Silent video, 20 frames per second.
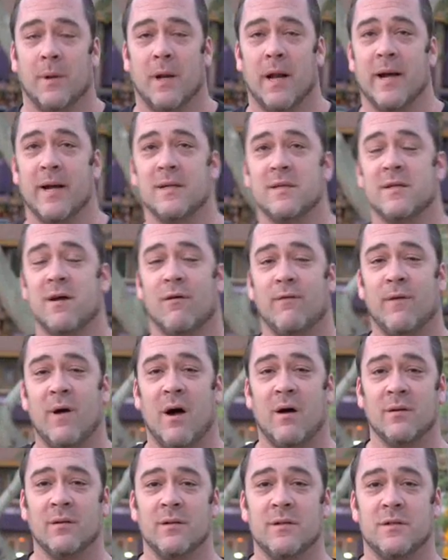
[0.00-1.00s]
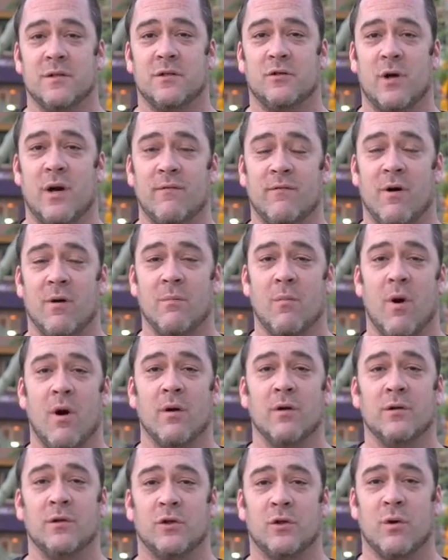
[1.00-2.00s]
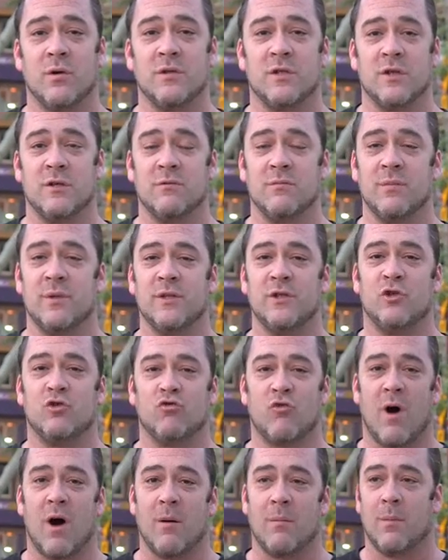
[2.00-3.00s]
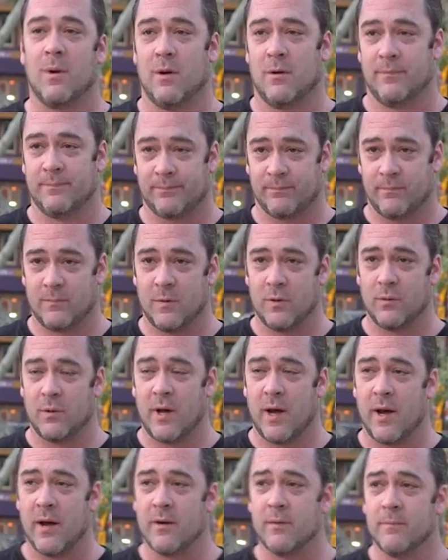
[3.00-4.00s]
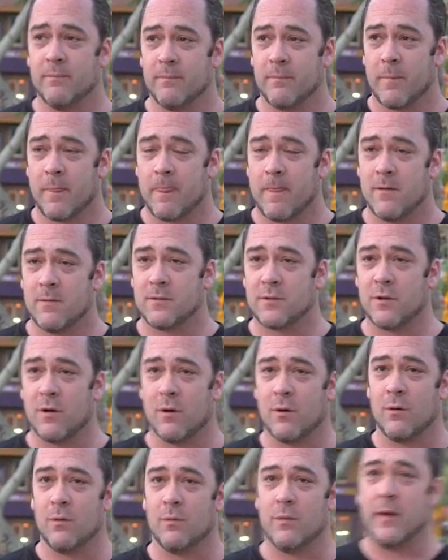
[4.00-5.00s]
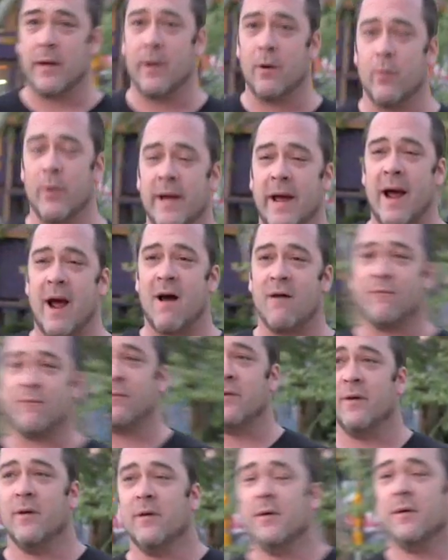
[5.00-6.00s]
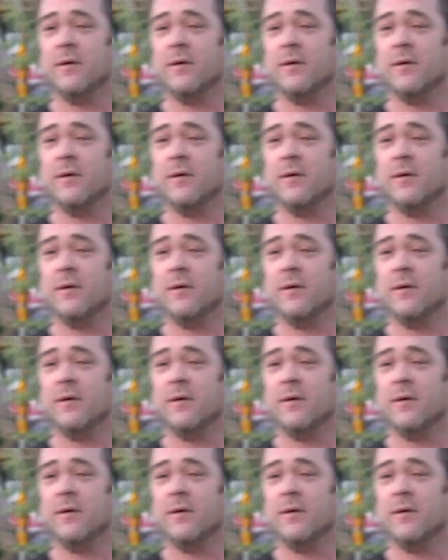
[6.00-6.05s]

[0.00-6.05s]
play itself out in this Trayvon Martin-George Zimmerman drama, okay? So here we have